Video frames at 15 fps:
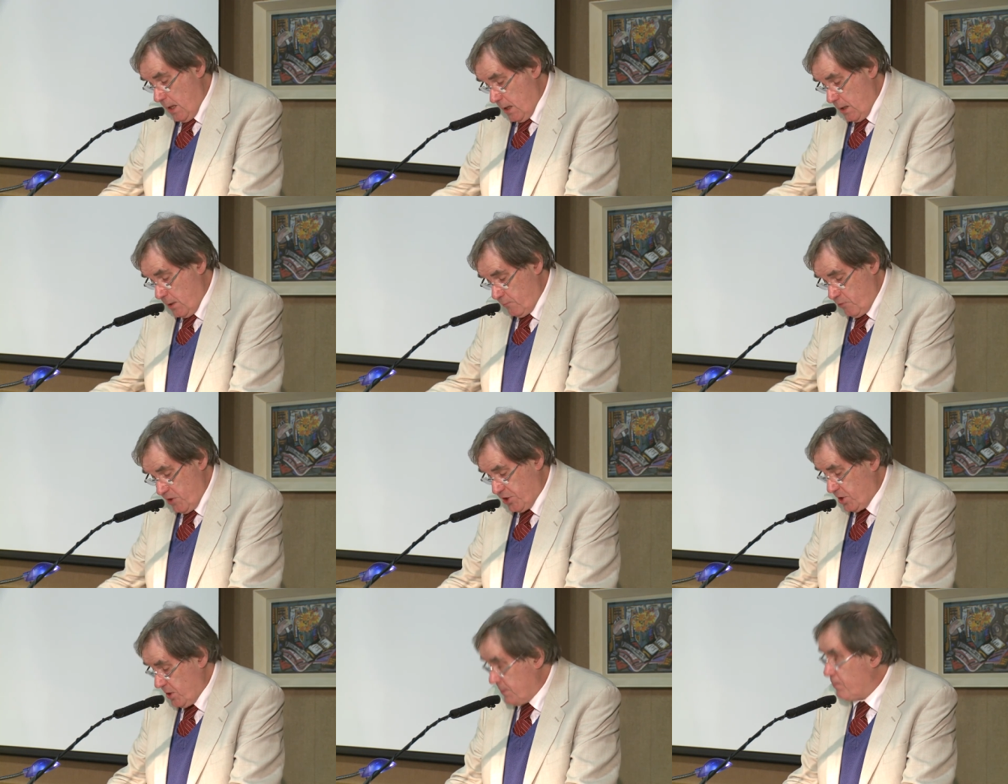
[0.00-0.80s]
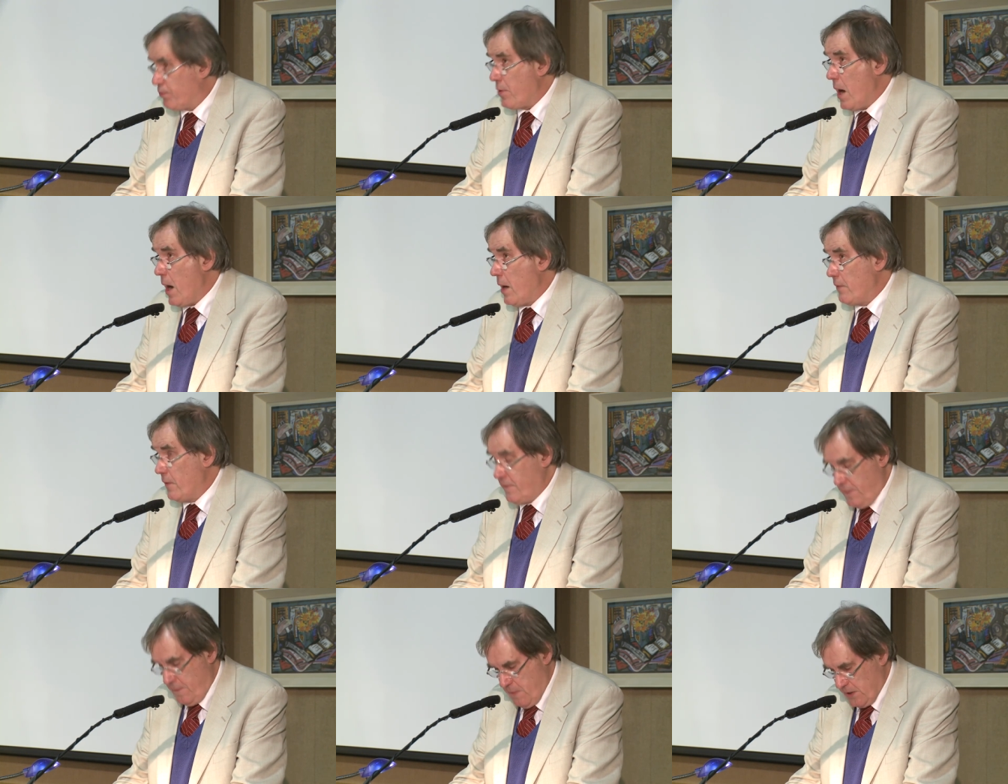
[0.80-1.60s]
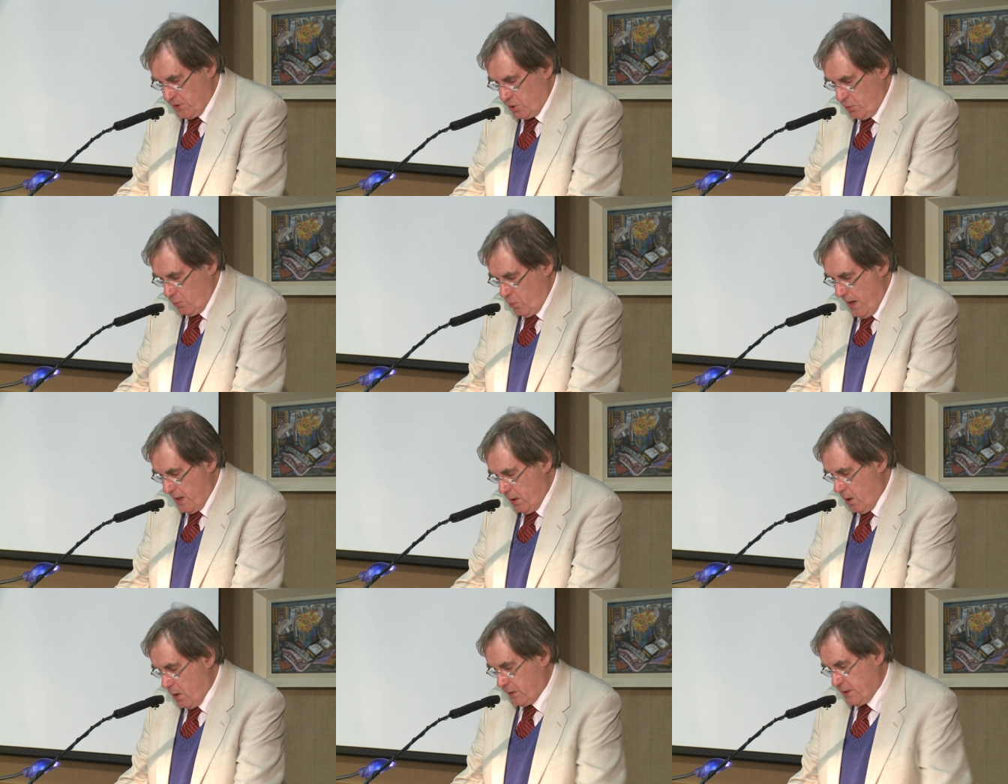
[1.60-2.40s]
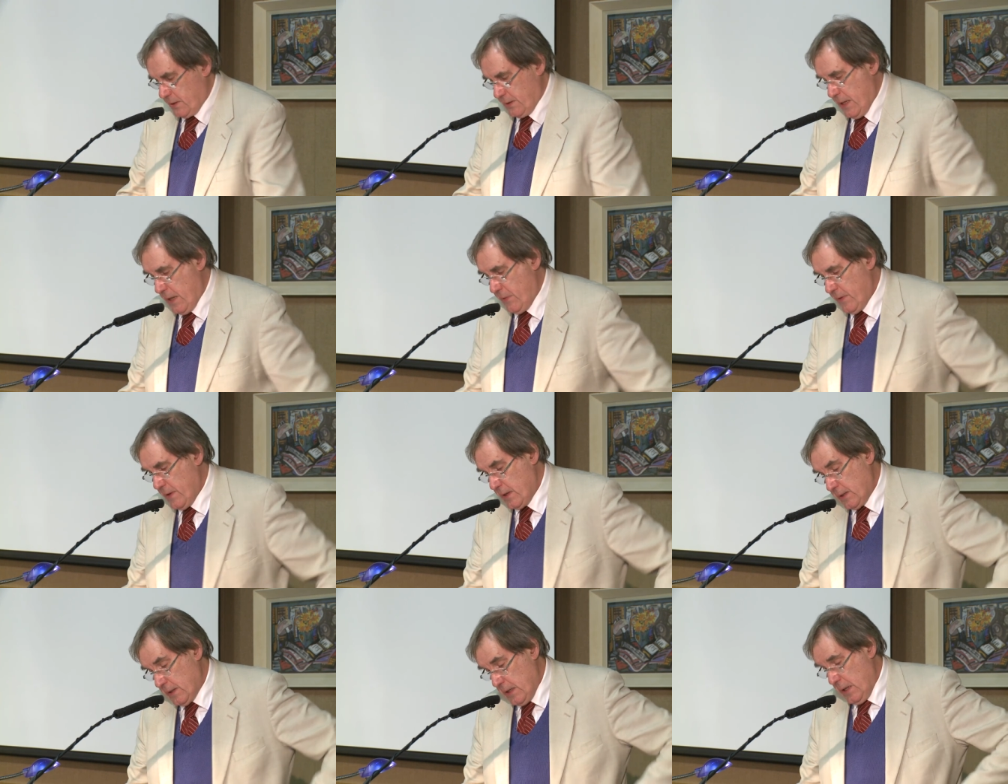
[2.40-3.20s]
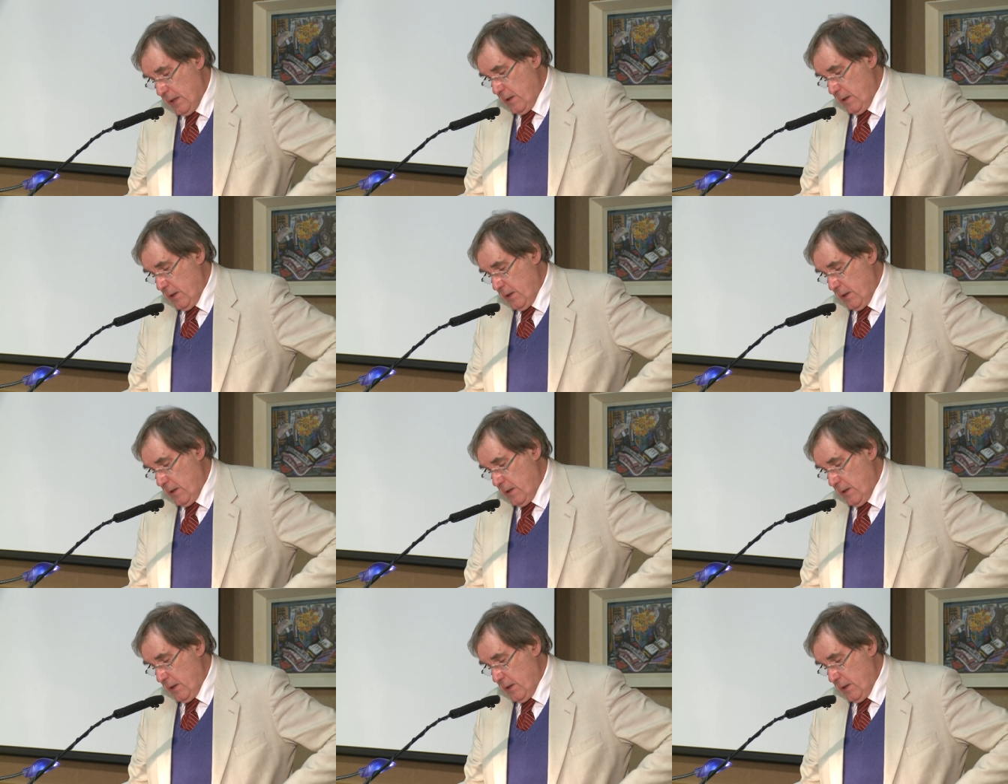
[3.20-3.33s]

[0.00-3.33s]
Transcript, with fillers: Uh, Richard, prior of Much Wenlock in the